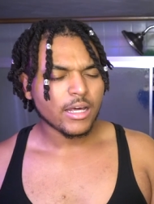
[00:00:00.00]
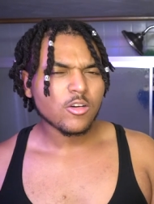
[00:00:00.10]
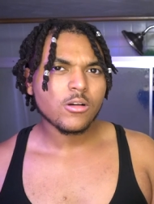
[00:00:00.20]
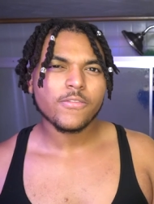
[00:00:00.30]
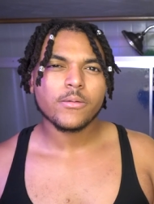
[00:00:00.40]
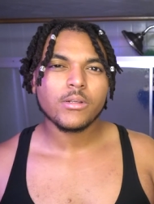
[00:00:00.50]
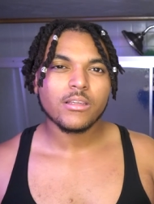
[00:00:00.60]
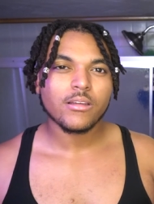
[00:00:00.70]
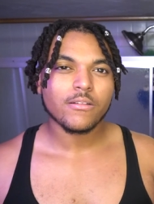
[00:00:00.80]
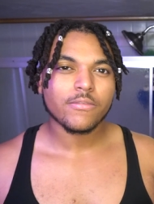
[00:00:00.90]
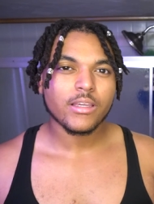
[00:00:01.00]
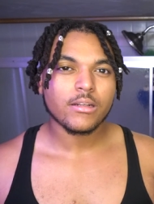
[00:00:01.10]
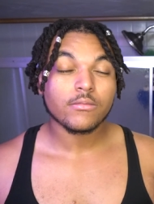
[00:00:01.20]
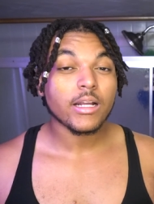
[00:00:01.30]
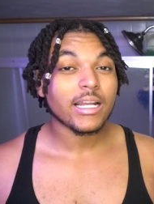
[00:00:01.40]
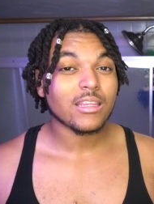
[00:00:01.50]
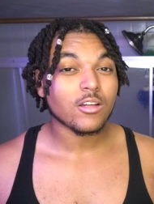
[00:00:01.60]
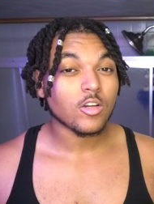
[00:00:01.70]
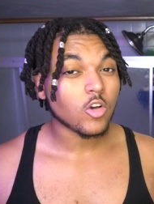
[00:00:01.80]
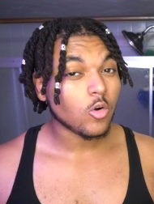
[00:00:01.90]
I don't know if I'm really a fan of rocking the
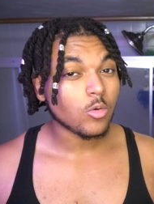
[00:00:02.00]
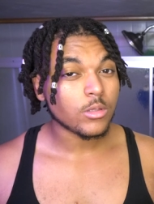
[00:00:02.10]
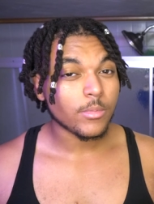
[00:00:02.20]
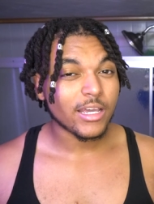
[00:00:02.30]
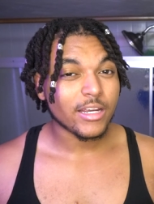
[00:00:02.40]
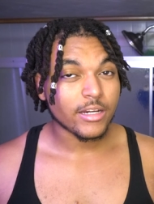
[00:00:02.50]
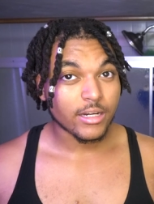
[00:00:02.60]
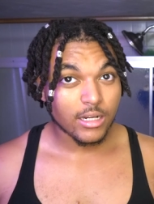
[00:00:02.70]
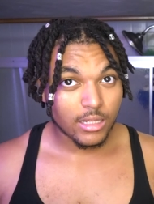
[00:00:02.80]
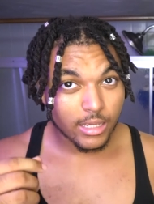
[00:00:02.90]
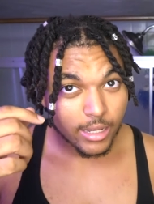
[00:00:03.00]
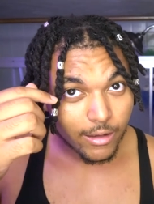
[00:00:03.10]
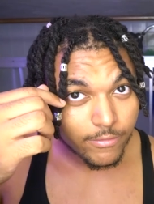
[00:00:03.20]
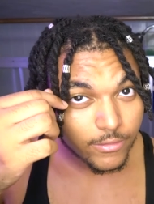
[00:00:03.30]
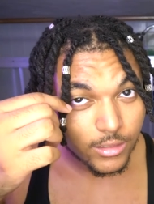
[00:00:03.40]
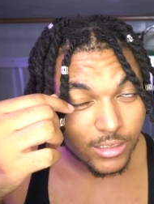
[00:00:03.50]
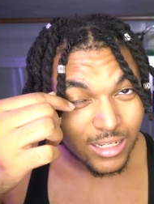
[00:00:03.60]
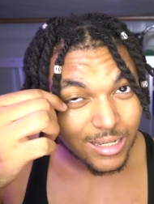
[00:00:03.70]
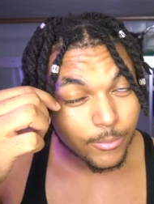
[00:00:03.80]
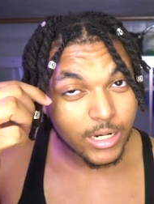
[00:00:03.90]
gold in my hair. Like I feel,
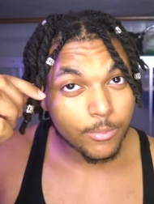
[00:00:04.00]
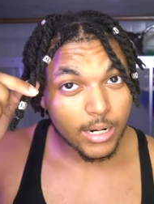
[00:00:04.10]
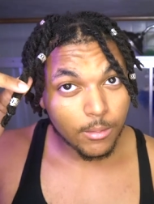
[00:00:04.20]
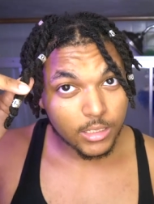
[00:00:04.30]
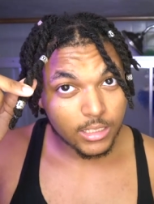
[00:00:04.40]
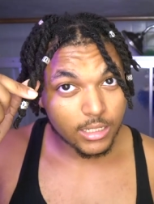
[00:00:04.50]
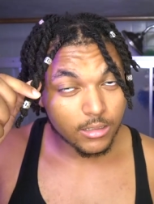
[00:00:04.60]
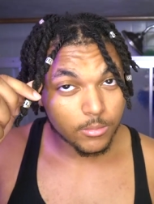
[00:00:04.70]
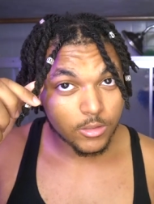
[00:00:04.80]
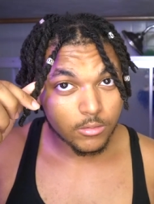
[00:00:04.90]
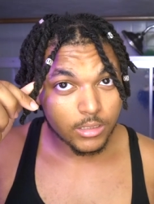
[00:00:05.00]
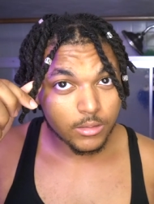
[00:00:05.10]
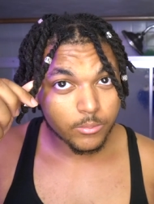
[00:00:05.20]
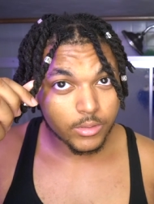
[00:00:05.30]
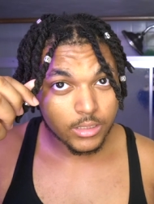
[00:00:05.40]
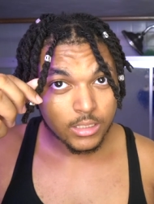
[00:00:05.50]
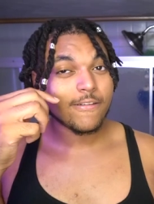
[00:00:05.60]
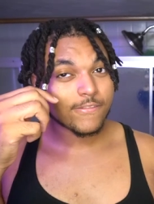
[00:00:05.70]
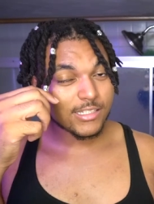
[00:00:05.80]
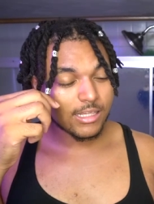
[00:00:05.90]
I mean, I probably could end up doing it, but
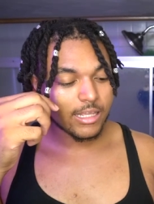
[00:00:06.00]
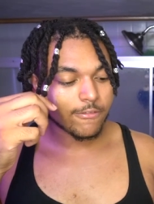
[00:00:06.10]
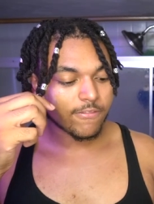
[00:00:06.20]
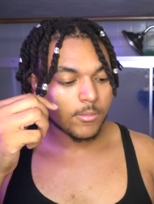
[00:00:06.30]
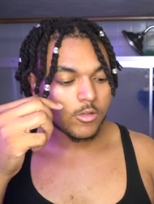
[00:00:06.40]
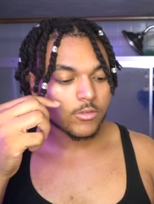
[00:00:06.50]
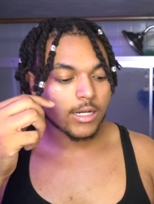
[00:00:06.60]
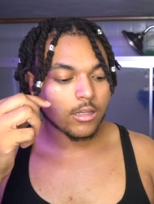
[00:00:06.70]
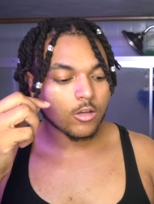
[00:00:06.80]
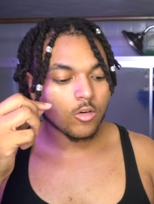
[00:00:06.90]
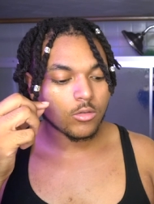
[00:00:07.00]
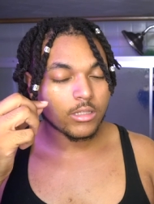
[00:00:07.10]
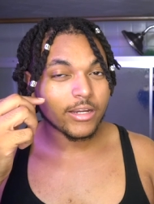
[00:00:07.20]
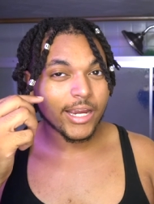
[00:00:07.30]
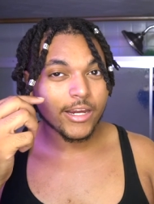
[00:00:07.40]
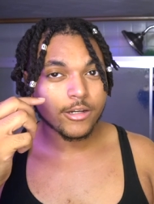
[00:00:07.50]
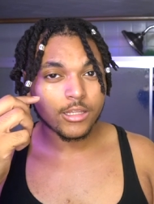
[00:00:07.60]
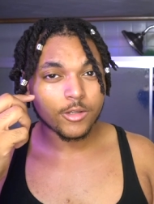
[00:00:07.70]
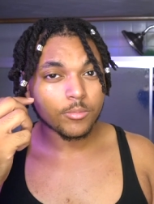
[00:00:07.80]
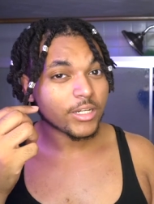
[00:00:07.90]
I see a lot of females rocking gold in their hair and
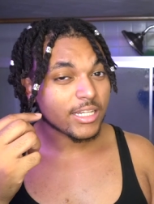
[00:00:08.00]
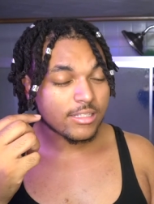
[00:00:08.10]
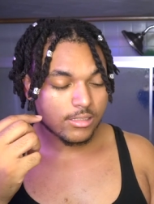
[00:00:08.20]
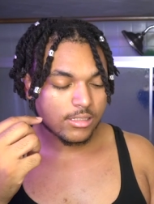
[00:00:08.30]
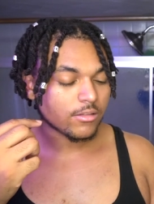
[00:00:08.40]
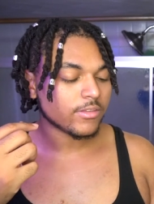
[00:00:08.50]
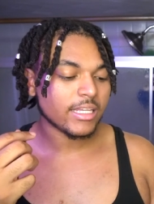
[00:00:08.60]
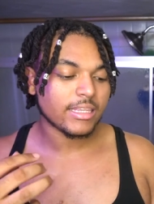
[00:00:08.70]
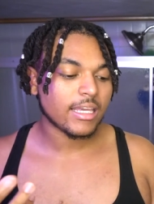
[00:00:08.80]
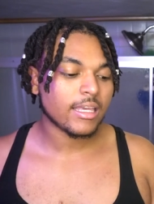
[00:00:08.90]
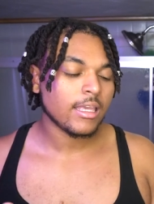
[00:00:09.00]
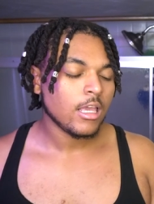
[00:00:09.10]
in their braids and stuff like that.